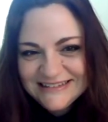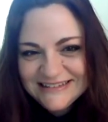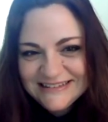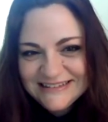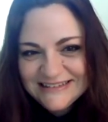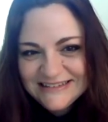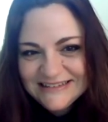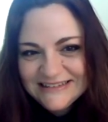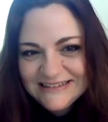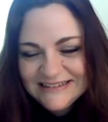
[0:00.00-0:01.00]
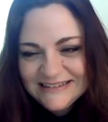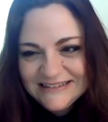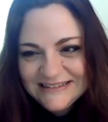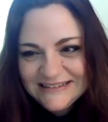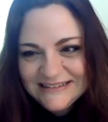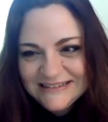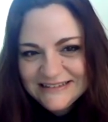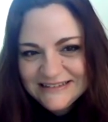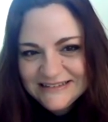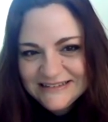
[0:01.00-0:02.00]

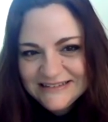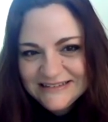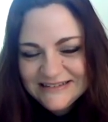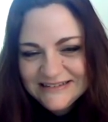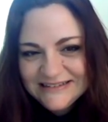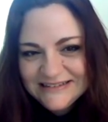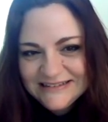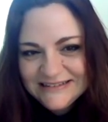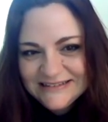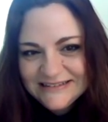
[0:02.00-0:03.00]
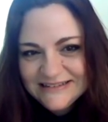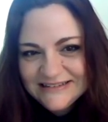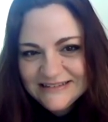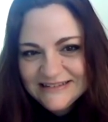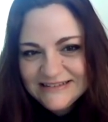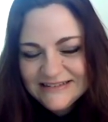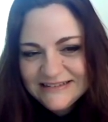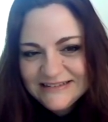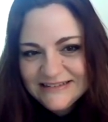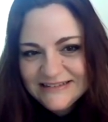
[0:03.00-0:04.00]

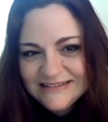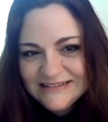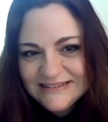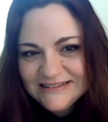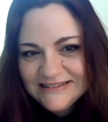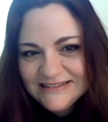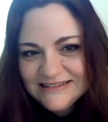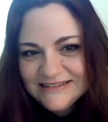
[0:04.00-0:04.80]
[no speech]